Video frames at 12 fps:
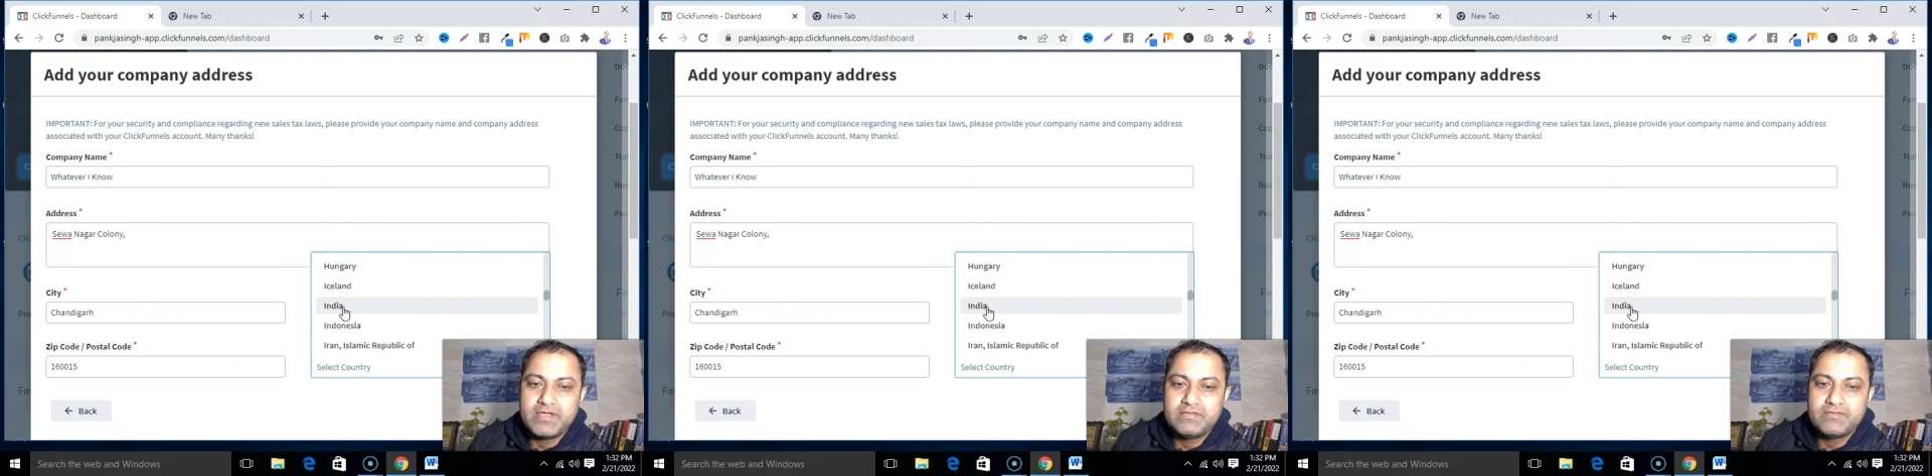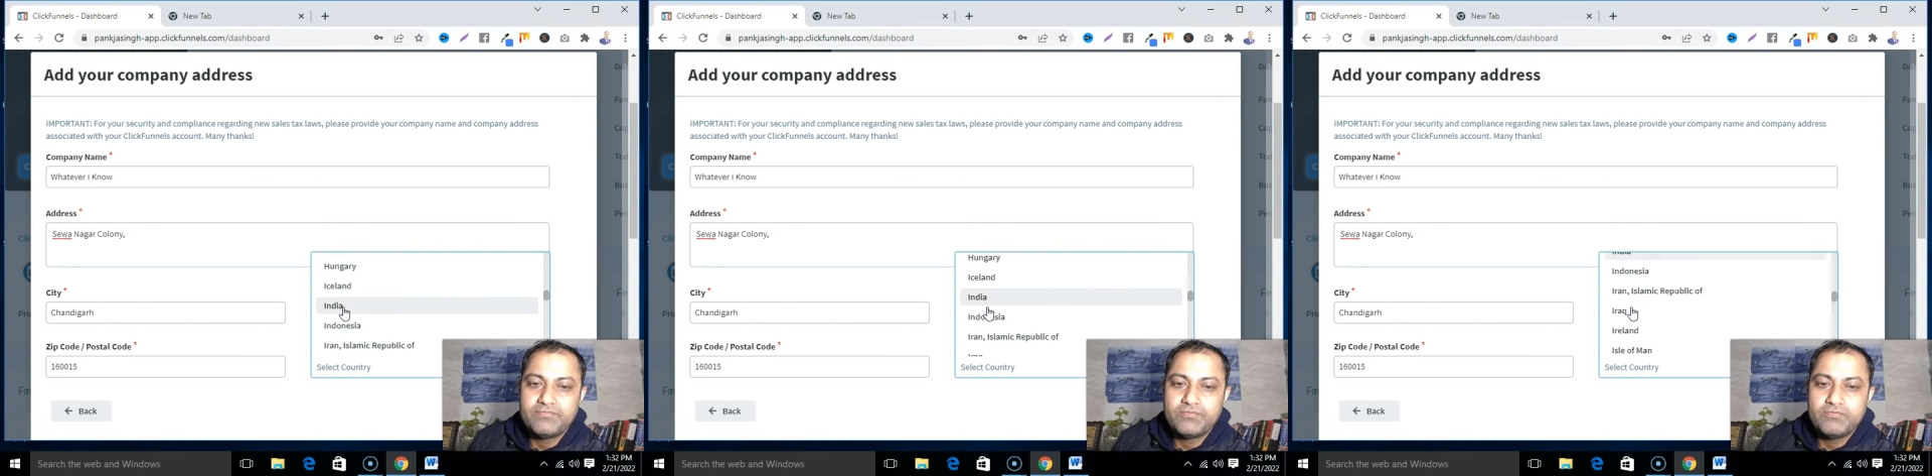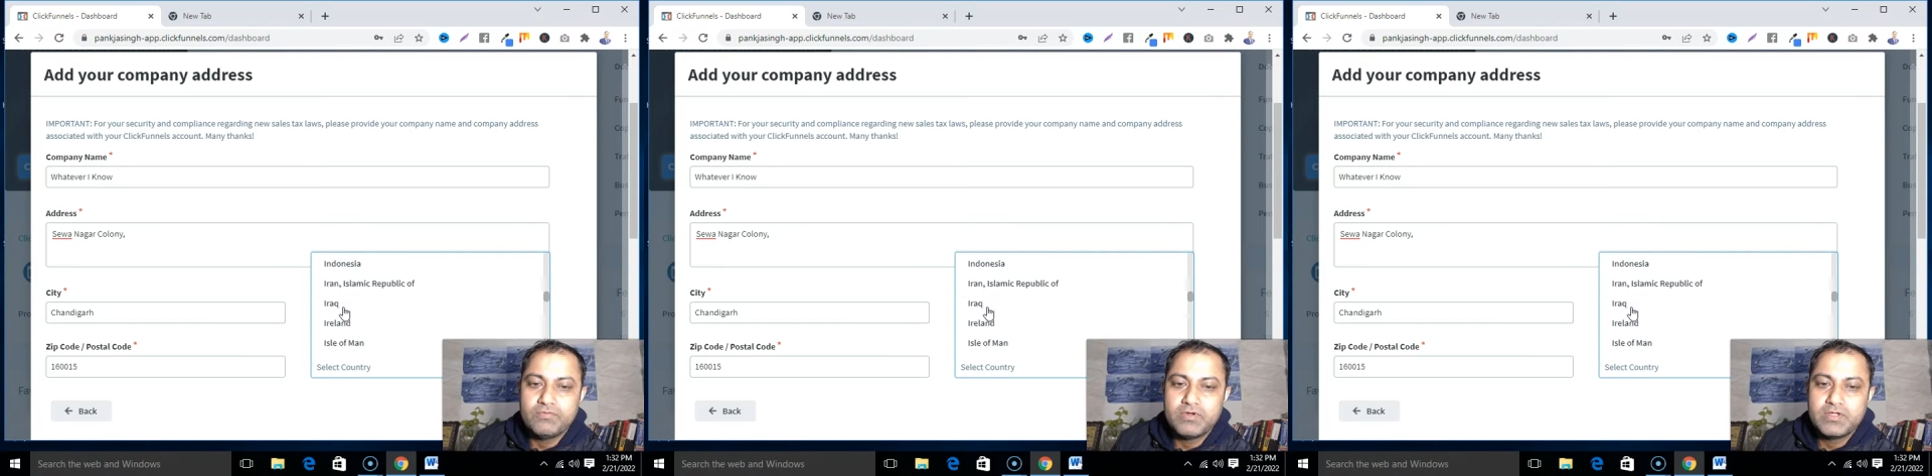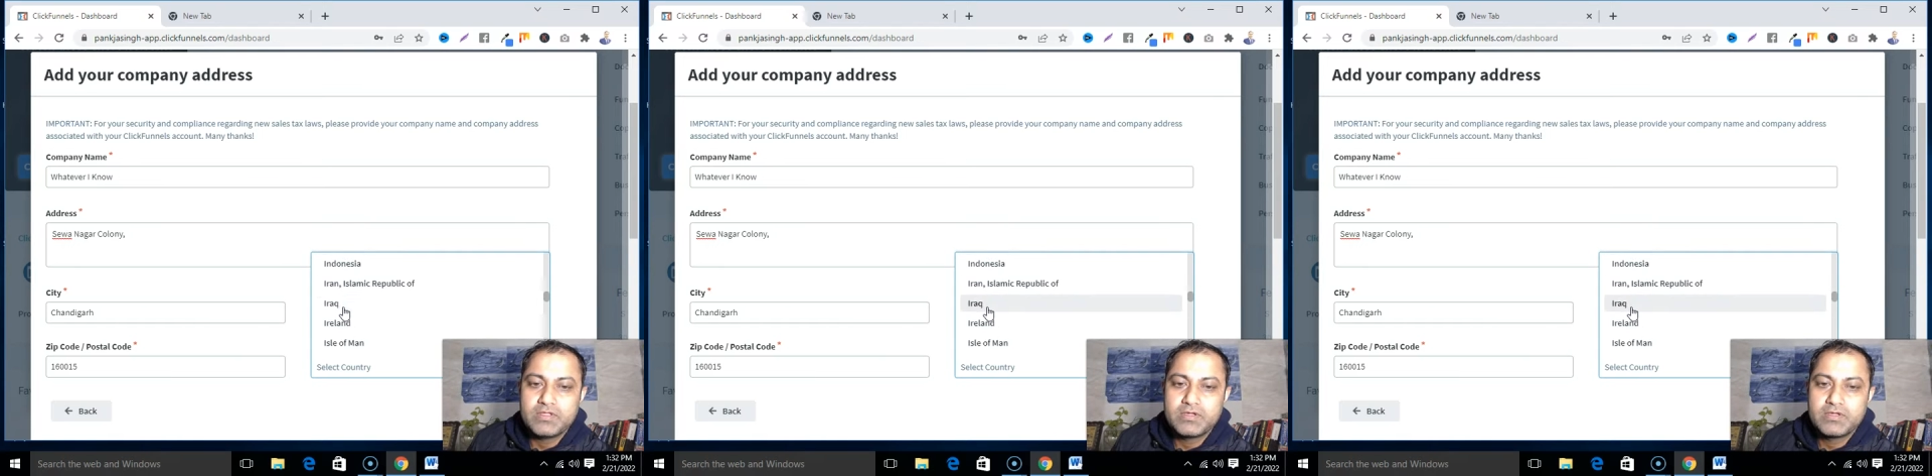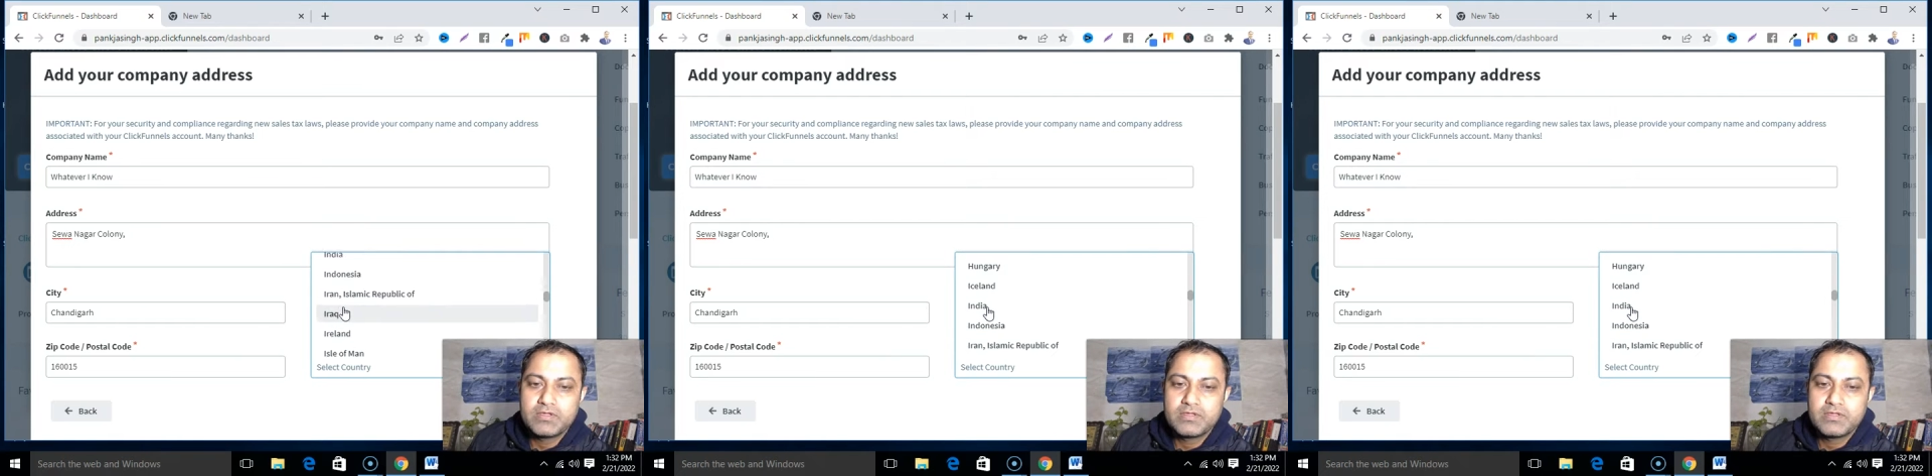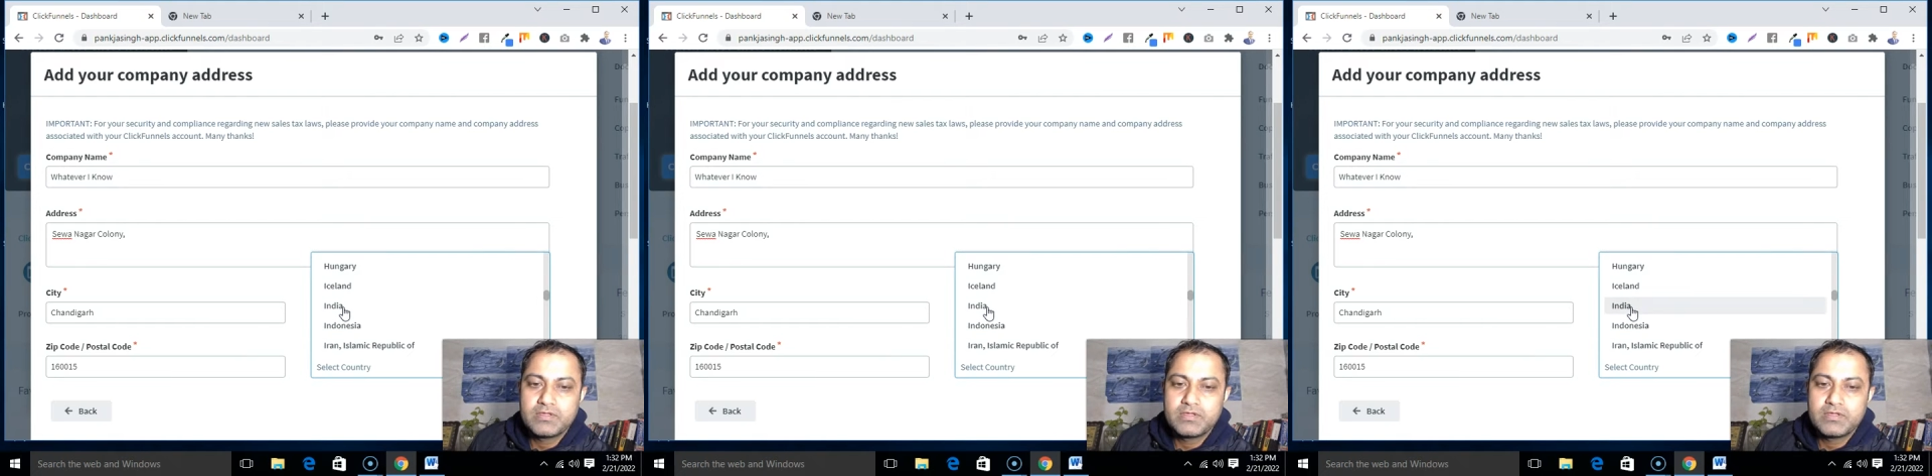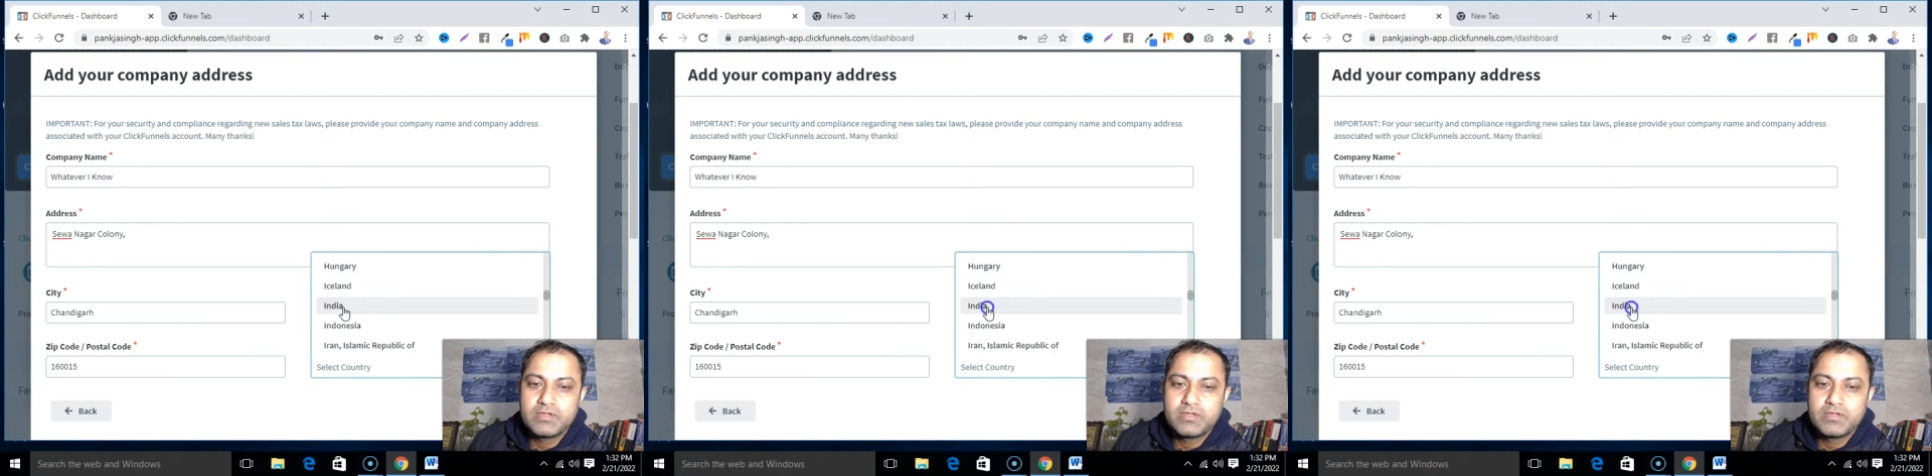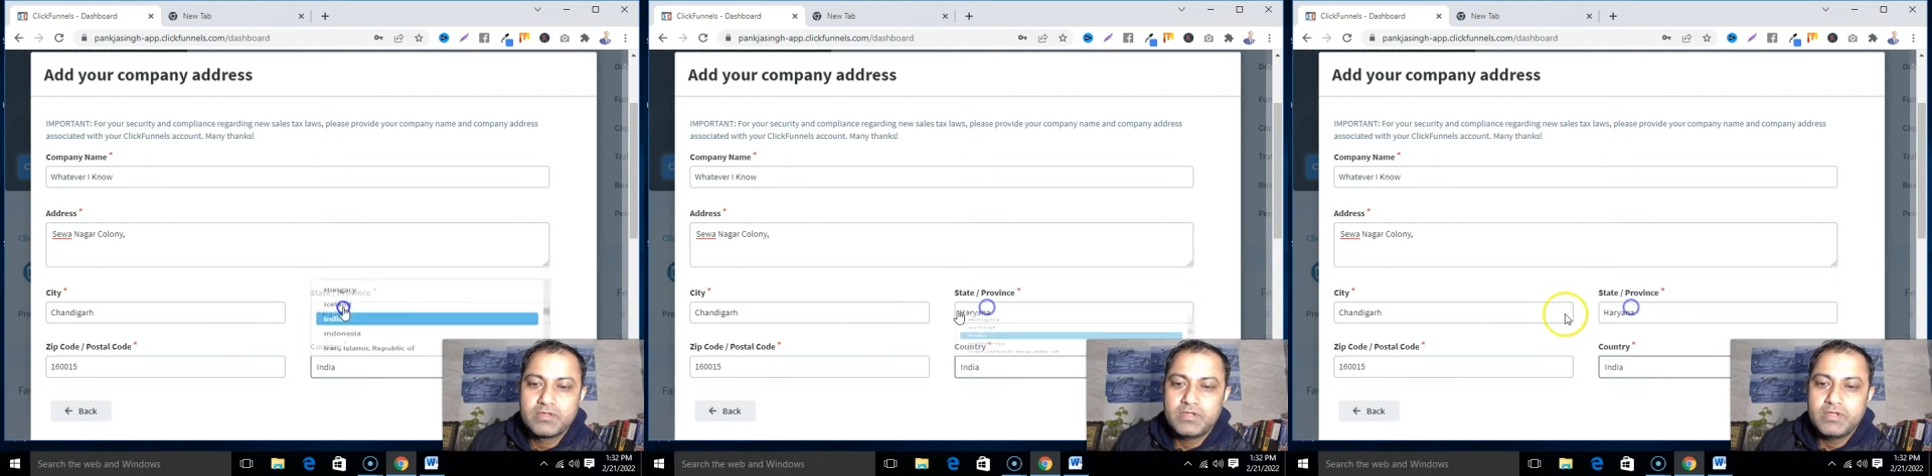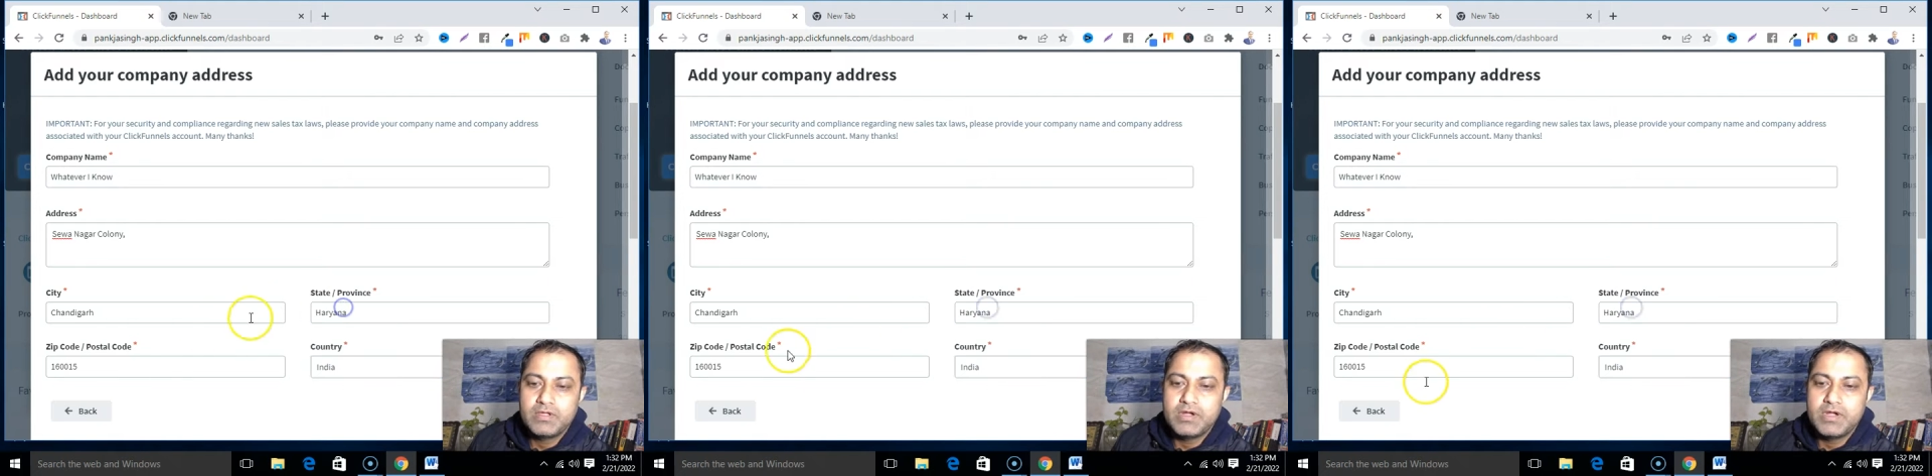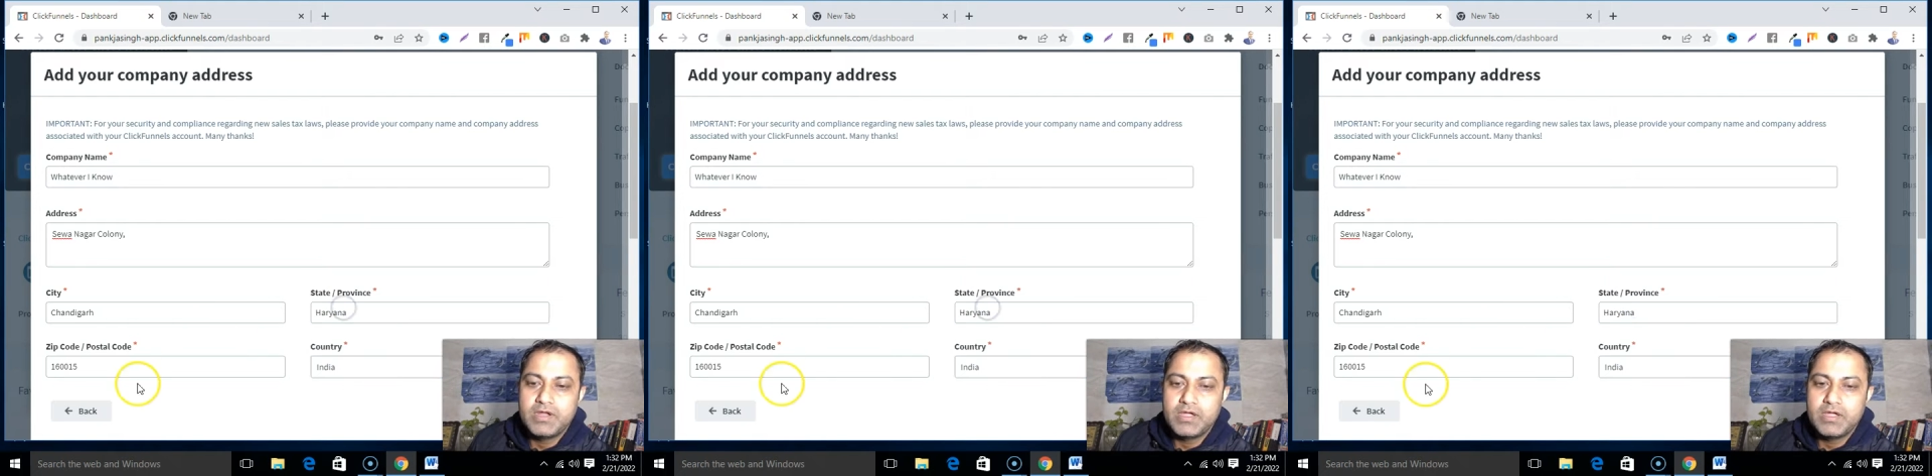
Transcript: if you want. India,